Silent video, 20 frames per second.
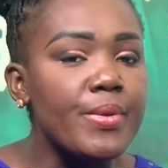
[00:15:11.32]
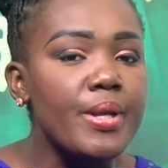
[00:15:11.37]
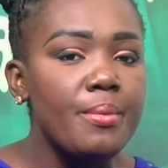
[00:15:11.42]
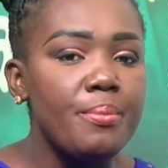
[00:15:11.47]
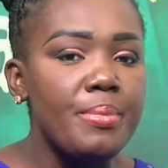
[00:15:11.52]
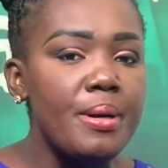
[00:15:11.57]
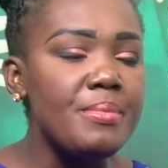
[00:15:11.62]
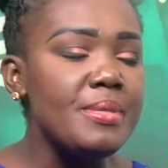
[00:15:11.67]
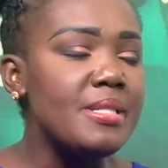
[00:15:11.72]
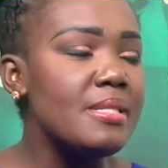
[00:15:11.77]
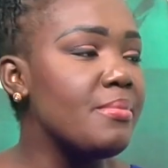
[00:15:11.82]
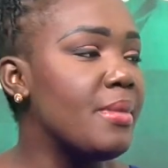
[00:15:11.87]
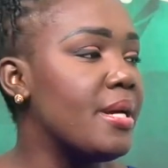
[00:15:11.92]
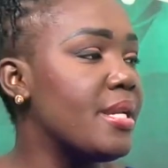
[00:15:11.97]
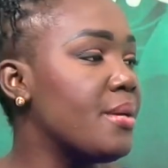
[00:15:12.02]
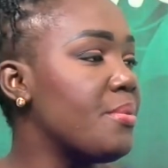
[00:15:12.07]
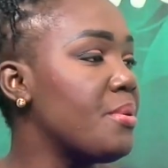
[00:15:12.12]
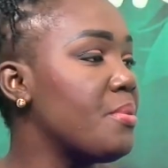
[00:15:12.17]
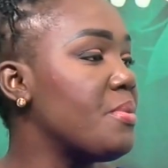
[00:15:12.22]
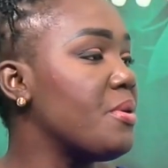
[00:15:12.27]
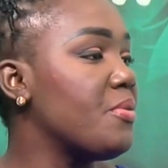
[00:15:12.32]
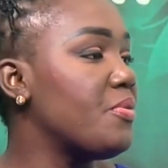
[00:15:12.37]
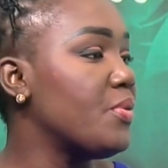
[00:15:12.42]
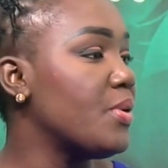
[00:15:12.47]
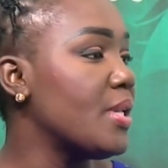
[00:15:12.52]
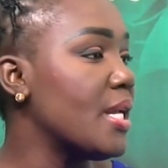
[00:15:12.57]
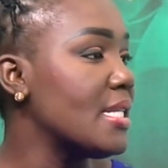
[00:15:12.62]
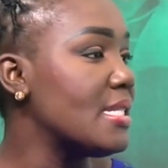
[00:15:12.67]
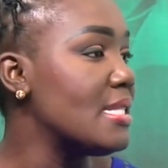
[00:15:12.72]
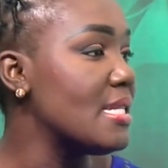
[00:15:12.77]
pa mi se man dey baby phone
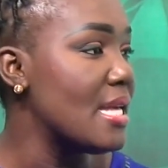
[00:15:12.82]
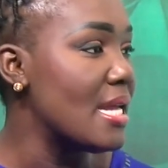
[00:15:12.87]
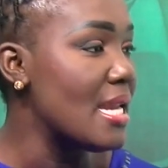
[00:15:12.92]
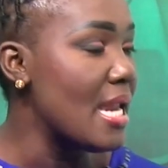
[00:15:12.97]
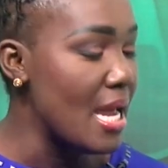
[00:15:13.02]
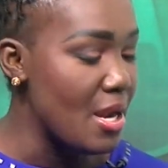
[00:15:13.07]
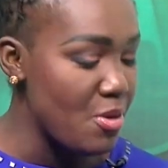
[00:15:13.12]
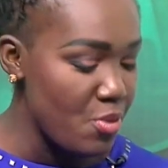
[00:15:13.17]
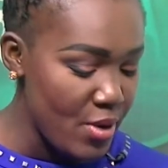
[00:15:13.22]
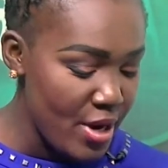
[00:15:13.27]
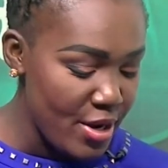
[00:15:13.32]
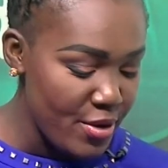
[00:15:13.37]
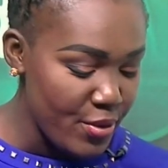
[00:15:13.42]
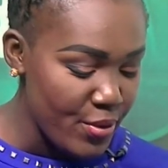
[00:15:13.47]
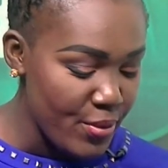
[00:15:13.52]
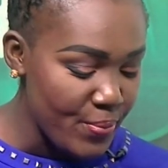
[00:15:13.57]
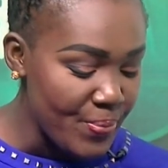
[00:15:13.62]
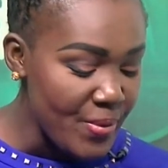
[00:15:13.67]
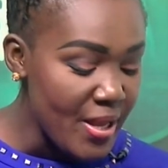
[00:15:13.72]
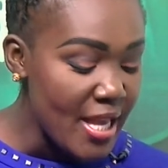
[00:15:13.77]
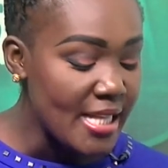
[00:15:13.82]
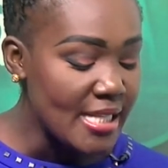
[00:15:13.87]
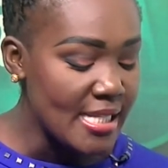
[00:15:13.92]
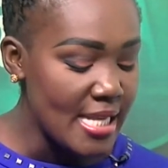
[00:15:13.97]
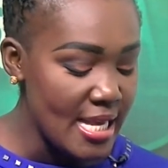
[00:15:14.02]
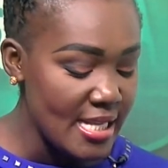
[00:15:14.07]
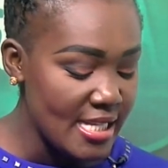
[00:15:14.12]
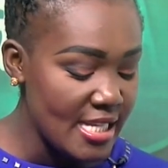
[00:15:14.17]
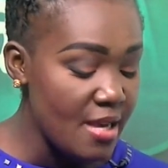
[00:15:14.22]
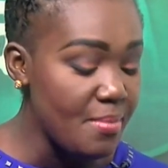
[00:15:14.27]
line see the na no ano no ti
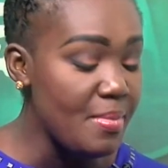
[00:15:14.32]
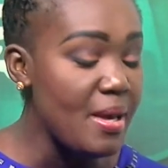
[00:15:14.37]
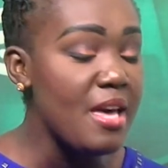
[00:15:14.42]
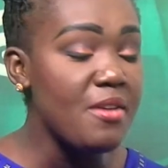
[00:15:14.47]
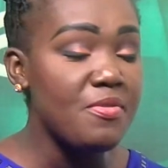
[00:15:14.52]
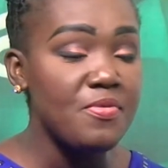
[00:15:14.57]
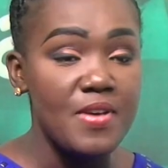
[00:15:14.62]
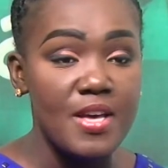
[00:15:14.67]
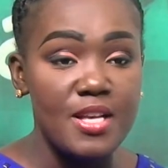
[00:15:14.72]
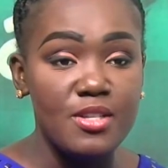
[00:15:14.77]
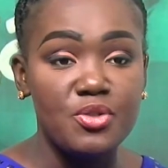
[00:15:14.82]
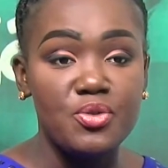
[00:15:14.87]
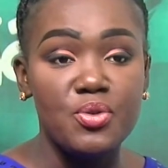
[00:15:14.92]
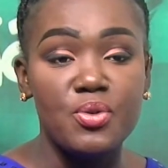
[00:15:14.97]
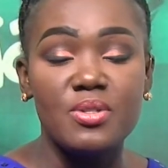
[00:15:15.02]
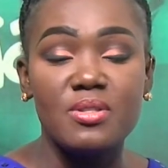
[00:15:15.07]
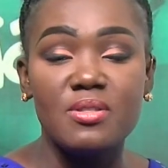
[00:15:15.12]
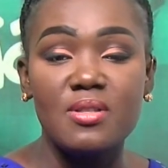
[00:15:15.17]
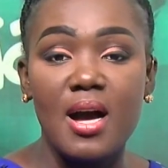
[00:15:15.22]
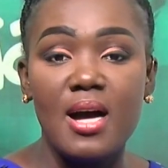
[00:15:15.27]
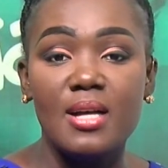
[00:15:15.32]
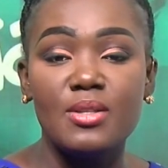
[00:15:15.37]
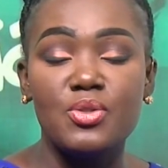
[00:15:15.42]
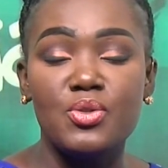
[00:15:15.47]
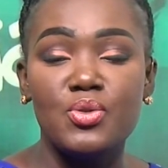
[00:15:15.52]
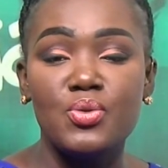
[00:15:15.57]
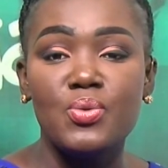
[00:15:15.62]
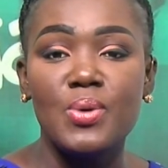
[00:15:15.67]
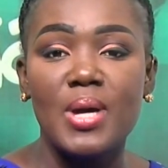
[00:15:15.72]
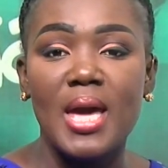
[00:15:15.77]
enche be first draw star
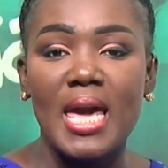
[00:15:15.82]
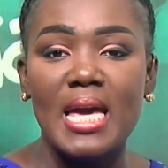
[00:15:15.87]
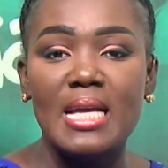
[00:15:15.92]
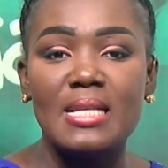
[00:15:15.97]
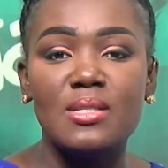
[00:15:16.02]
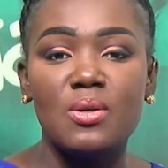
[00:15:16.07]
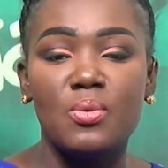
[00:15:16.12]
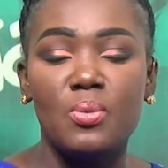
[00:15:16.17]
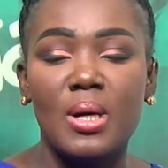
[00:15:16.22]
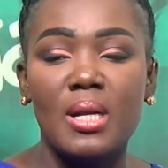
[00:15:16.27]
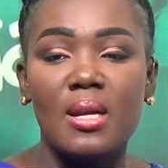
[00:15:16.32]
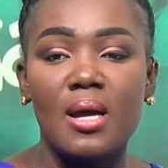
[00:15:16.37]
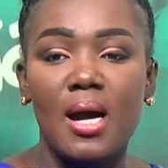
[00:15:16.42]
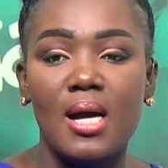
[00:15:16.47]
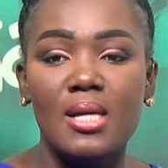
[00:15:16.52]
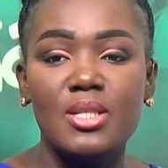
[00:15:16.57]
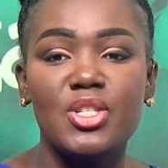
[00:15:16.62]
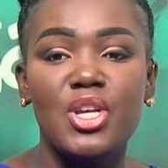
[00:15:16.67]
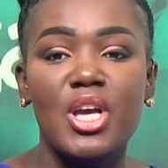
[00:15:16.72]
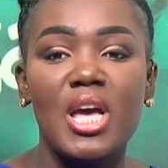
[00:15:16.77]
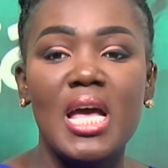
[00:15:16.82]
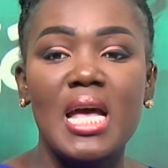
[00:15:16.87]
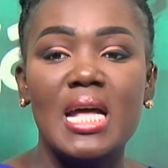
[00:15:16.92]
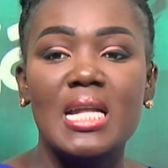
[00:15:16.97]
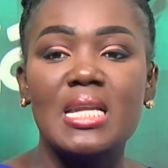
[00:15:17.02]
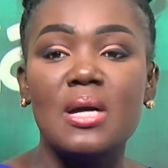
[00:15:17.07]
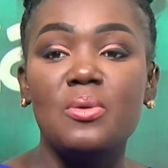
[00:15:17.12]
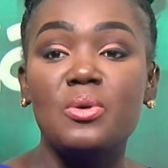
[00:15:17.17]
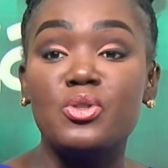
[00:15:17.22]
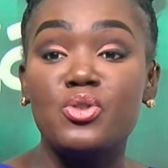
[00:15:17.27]
two eight one hash
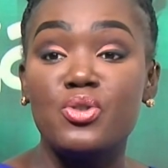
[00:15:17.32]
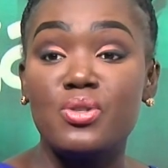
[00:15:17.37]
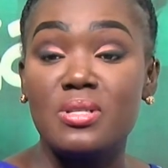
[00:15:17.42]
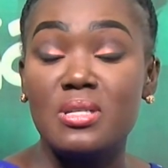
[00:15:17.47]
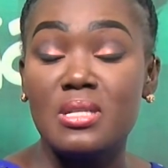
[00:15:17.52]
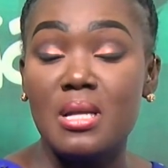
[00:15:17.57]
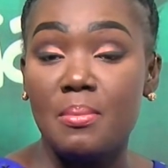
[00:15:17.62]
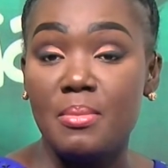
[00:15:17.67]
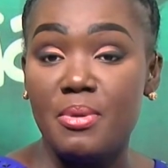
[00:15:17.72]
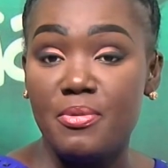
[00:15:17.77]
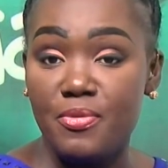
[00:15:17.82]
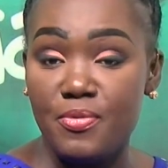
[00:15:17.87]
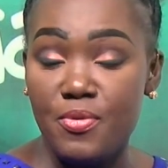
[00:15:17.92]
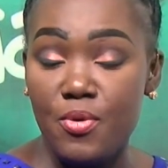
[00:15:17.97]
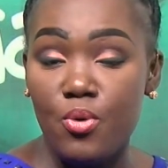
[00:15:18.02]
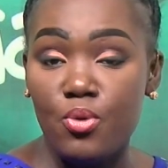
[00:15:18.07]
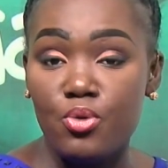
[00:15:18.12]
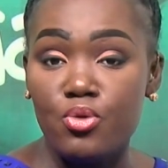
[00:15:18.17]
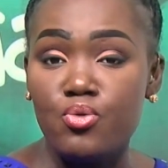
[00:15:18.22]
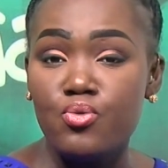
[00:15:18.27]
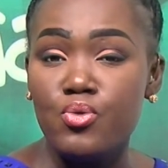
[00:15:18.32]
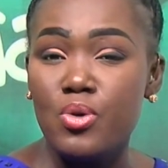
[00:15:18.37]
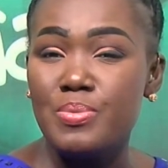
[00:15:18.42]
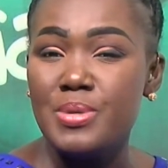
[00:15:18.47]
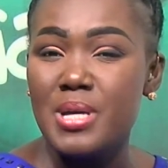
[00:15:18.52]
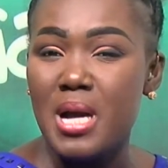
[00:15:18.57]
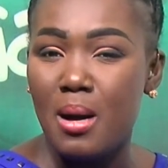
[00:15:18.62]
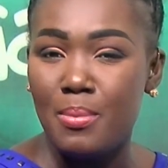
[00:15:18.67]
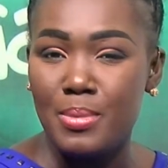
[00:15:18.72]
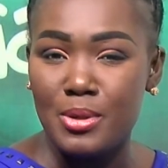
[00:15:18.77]
na what you see number four do do bi
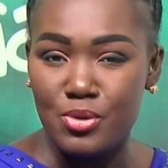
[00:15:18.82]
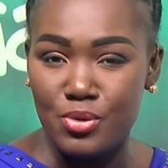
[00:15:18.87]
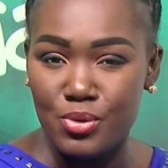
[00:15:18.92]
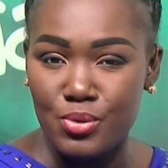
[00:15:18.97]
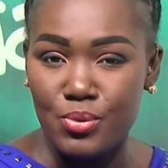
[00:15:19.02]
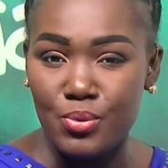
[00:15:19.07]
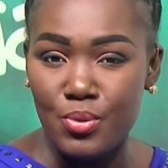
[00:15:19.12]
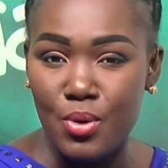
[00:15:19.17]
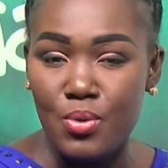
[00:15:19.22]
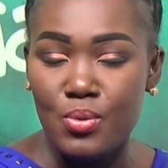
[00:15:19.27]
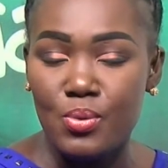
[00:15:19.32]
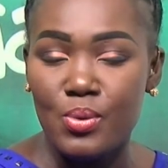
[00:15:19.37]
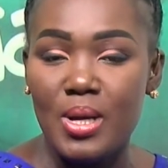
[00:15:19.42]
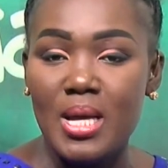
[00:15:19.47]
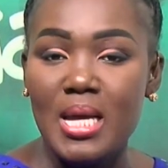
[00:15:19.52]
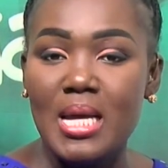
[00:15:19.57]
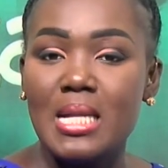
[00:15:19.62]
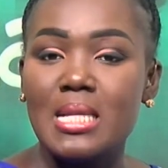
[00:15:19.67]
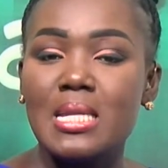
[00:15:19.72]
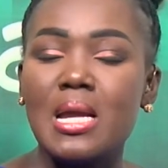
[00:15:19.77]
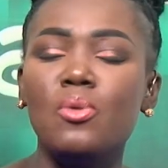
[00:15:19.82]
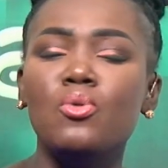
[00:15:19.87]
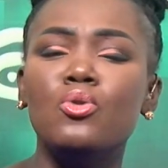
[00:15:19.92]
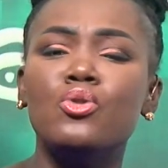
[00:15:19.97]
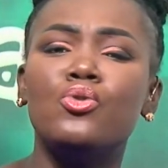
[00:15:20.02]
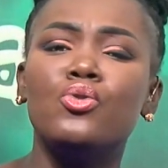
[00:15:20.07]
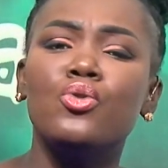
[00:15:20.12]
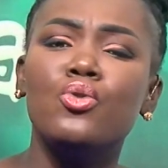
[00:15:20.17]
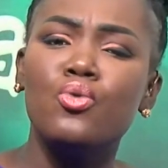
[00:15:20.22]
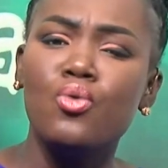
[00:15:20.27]
abeto no wo ho na wo
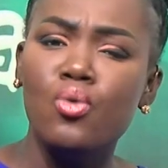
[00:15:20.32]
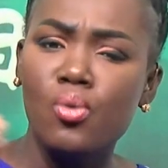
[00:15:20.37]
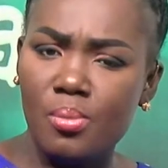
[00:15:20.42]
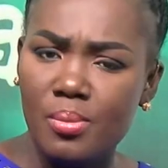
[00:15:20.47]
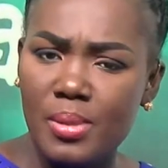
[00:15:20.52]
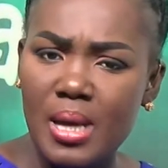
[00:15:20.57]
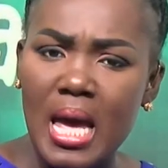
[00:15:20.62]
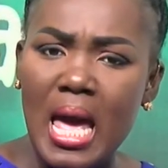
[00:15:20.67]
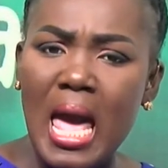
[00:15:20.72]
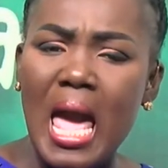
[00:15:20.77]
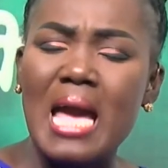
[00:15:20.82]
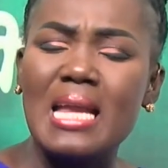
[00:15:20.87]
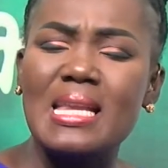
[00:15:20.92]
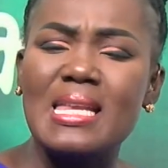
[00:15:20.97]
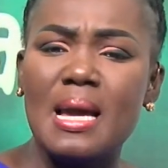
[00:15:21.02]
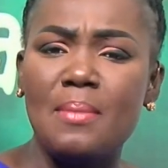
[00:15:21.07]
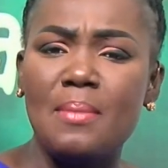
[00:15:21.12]
tugum e dey